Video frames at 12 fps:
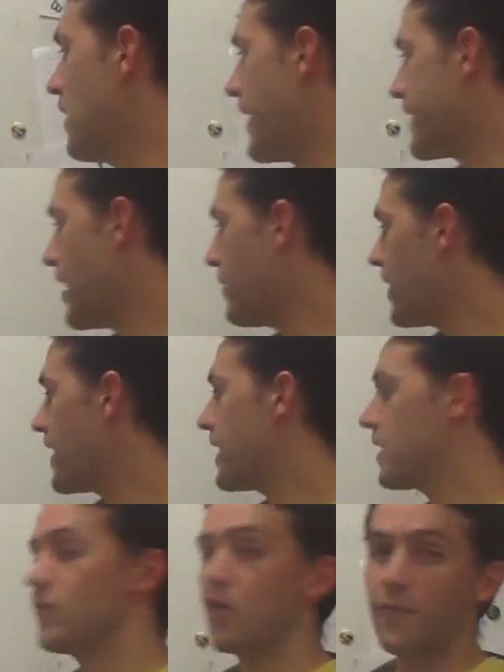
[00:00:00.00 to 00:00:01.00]
I can't make
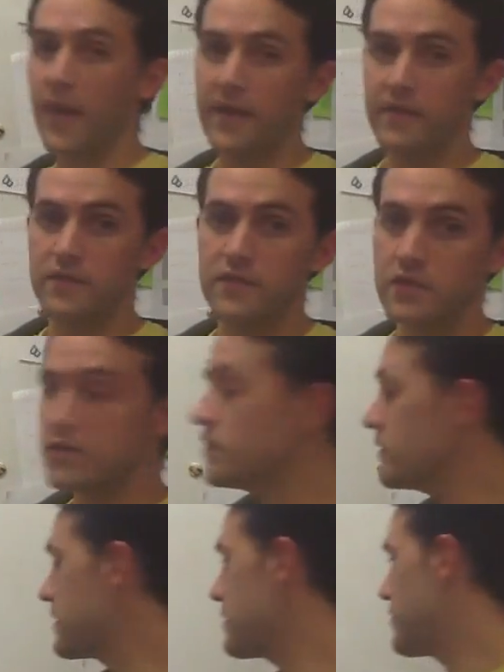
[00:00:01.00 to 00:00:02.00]
any more pairs of
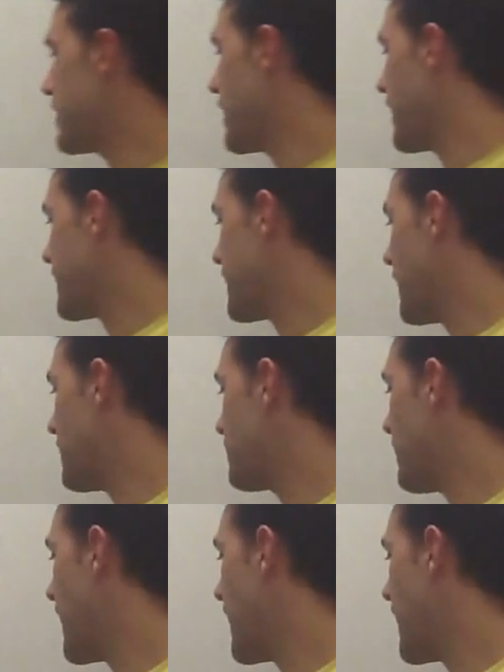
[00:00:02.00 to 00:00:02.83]
twos, but I can